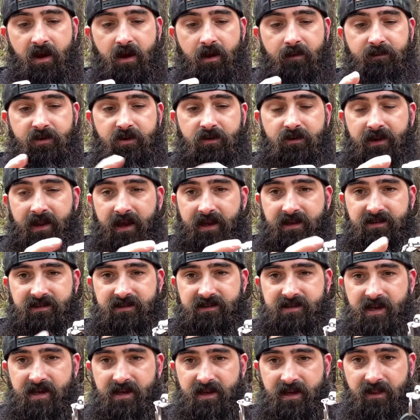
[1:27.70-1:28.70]
You can actually
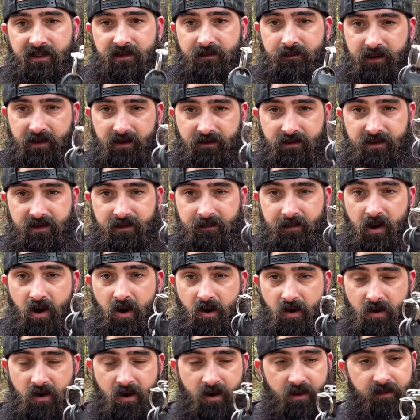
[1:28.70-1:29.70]
take the belt clip
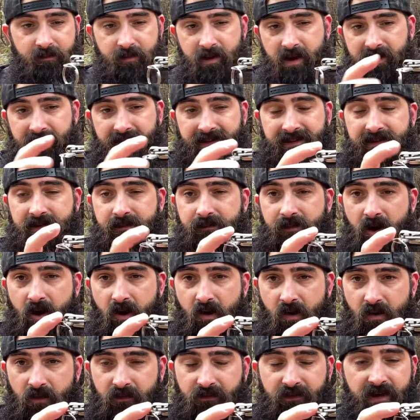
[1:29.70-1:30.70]
off, or the pocket clip
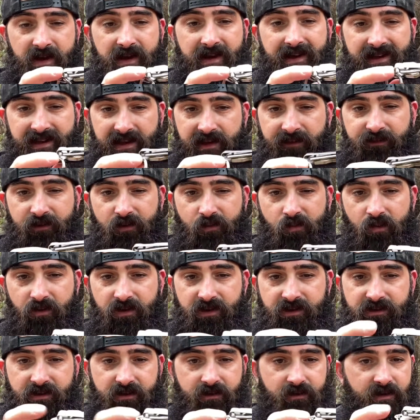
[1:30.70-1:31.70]
off, if you
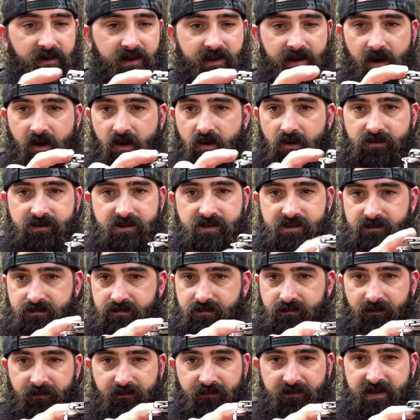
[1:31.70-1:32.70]
wanted to. It all just
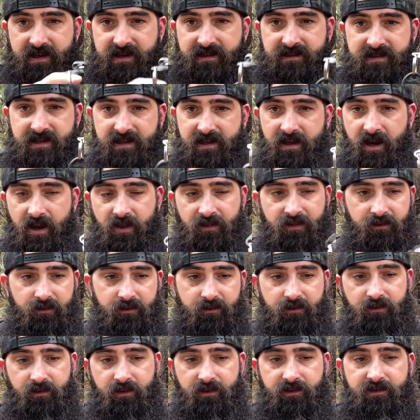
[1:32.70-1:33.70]
feeds in
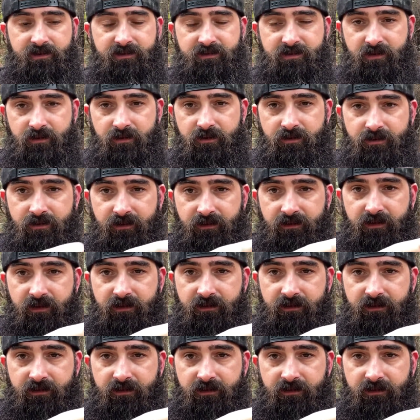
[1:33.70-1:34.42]
through the screws.